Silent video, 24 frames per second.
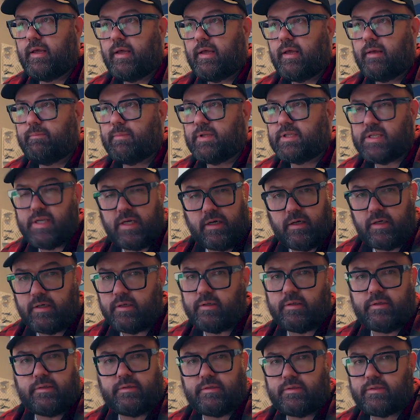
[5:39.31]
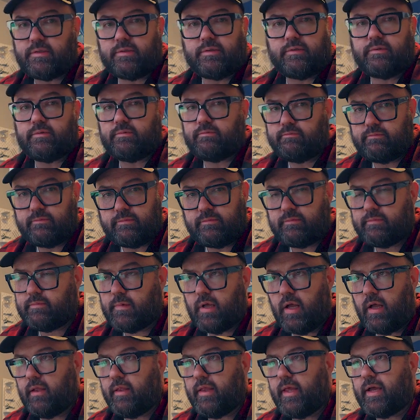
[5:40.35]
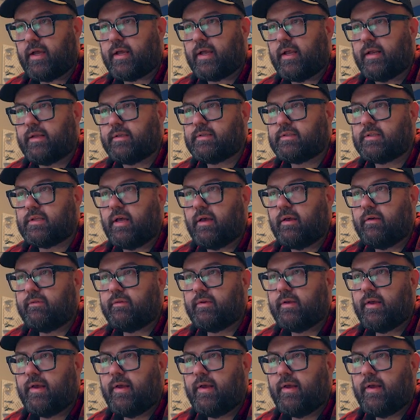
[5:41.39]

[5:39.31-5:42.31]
materials and all that kind of stuff.